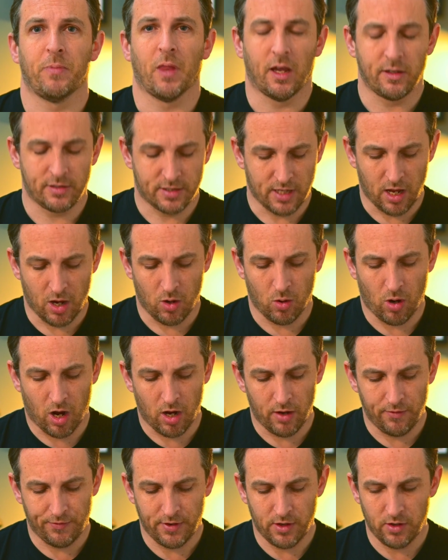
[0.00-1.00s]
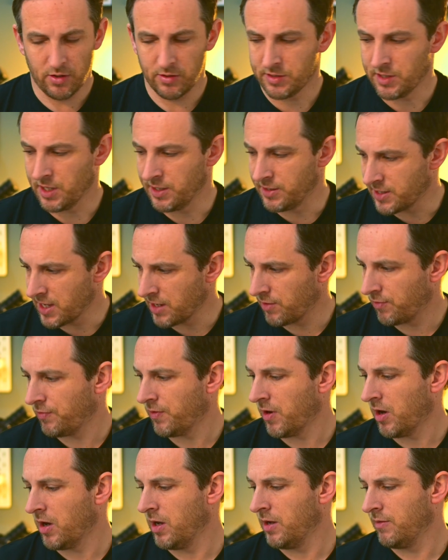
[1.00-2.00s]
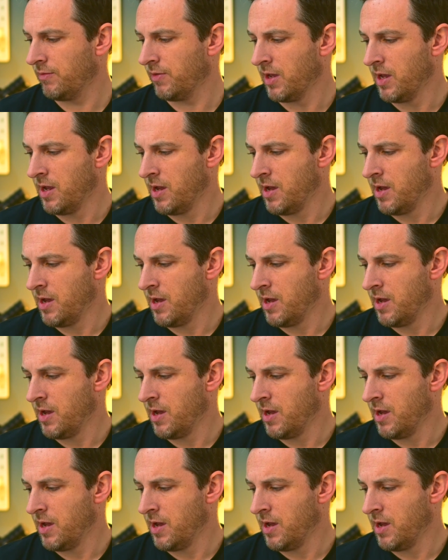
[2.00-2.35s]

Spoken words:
So I've used the Z5,